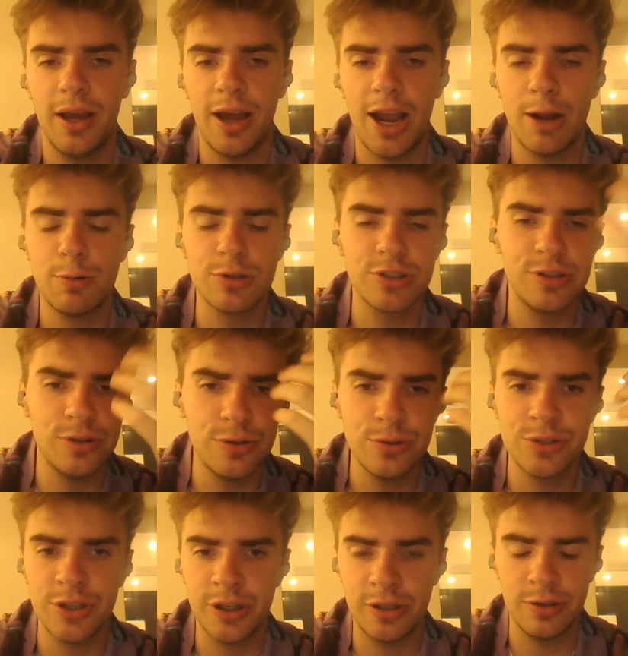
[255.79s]
I was
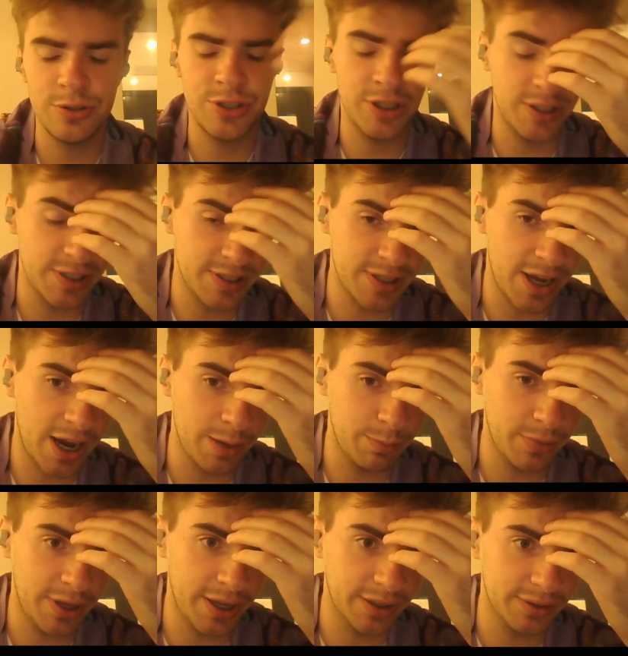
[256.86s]
losing this
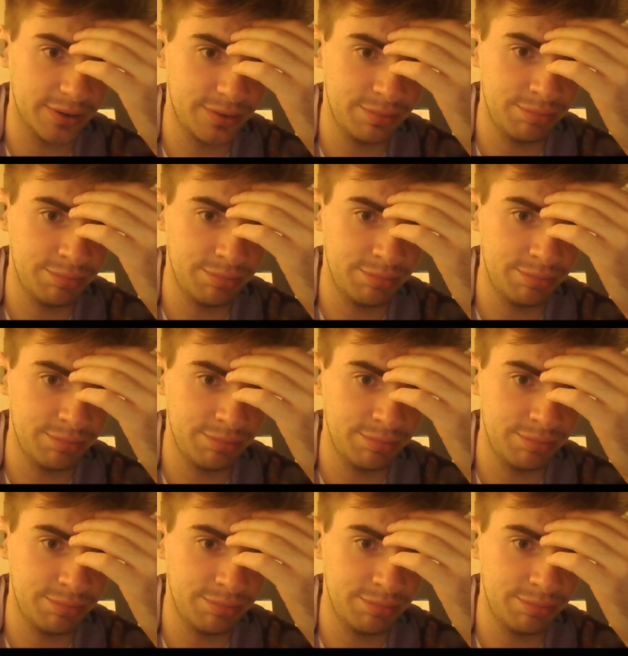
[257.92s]
time, and